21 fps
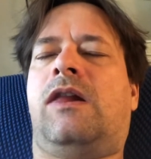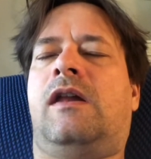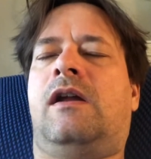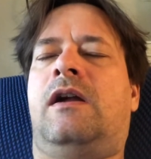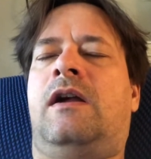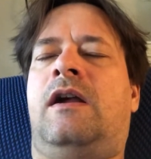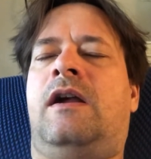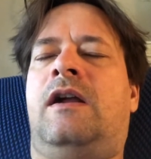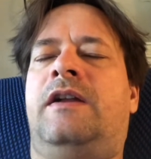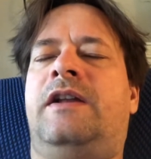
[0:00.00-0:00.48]

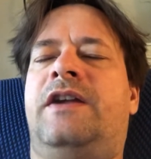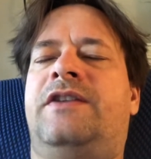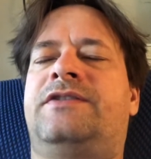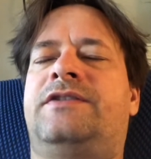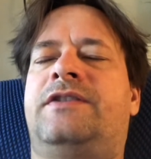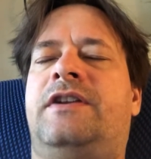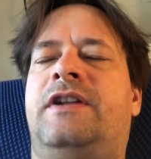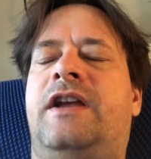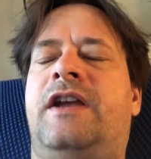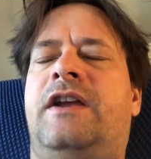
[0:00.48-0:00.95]

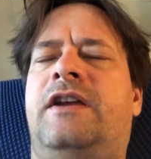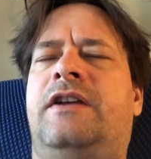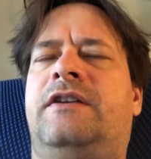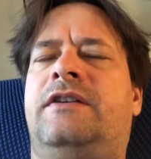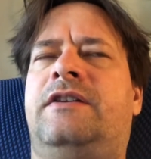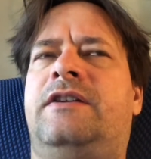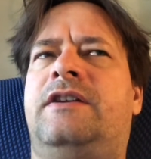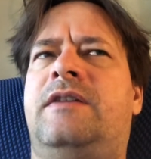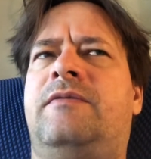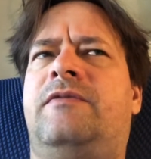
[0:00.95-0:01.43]
yesterday,
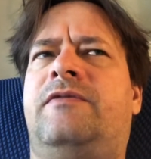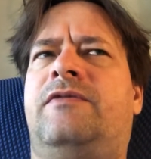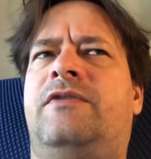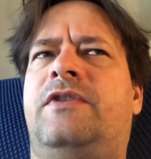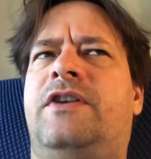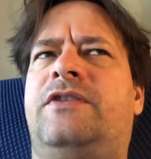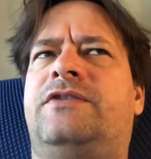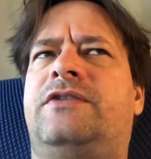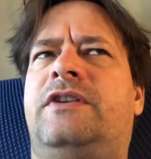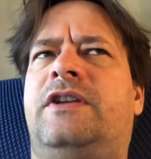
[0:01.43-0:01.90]
or day before
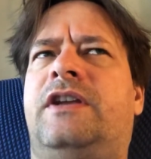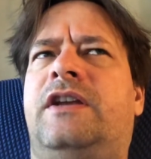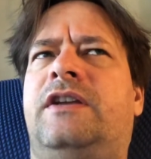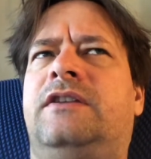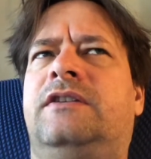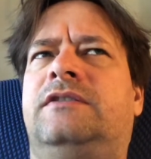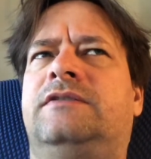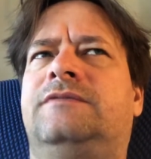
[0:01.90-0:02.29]
yesterday.